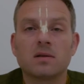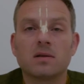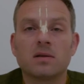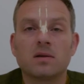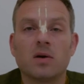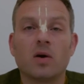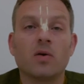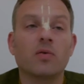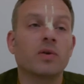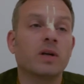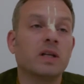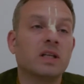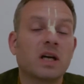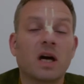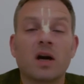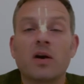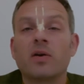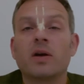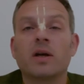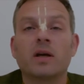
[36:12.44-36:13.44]
or
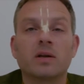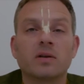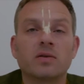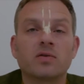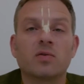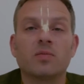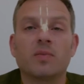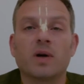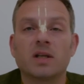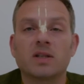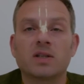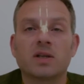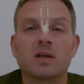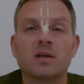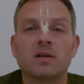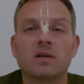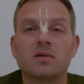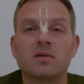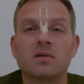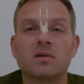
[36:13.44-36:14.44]
retiring into
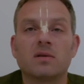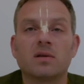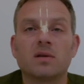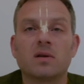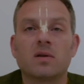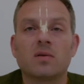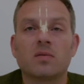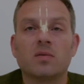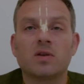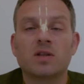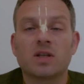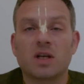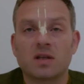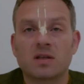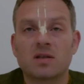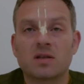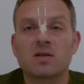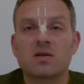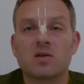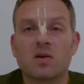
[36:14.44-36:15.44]
bhajan, which
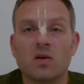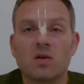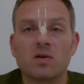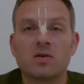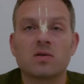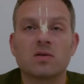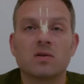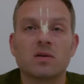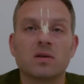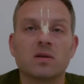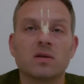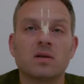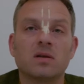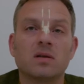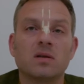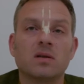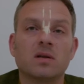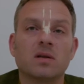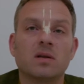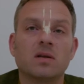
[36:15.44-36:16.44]
exists also
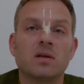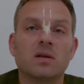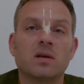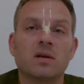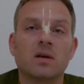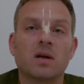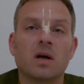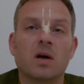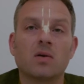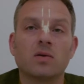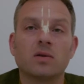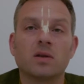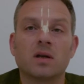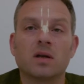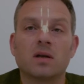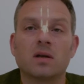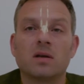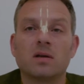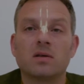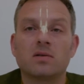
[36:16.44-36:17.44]
in the
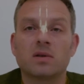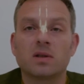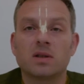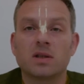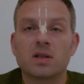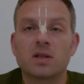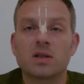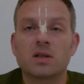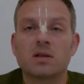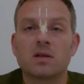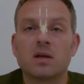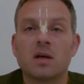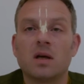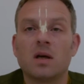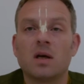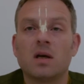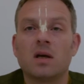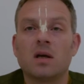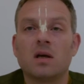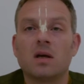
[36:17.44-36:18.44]
Gaudiya tradition,
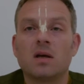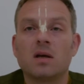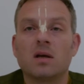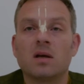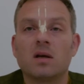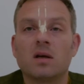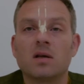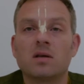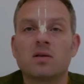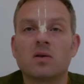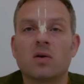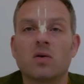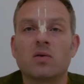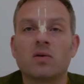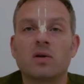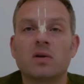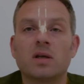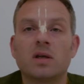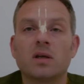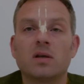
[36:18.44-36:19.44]
is
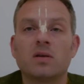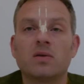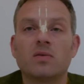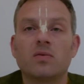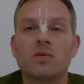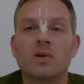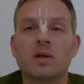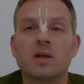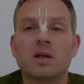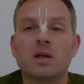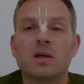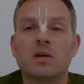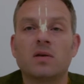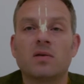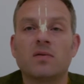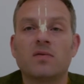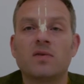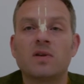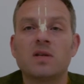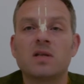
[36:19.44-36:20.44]
only really
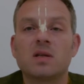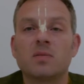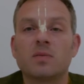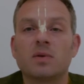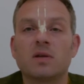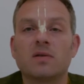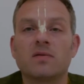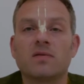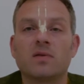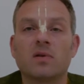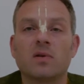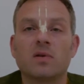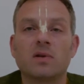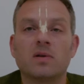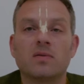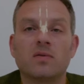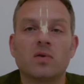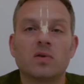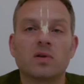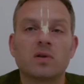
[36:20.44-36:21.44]
feasible for
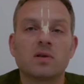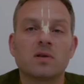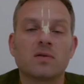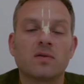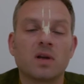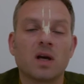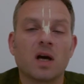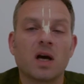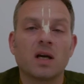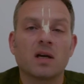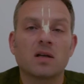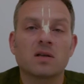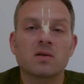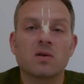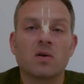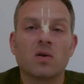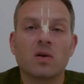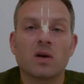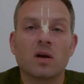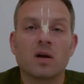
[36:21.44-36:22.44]
devotees of the highest
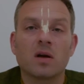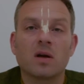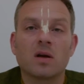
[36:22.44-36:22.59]
order,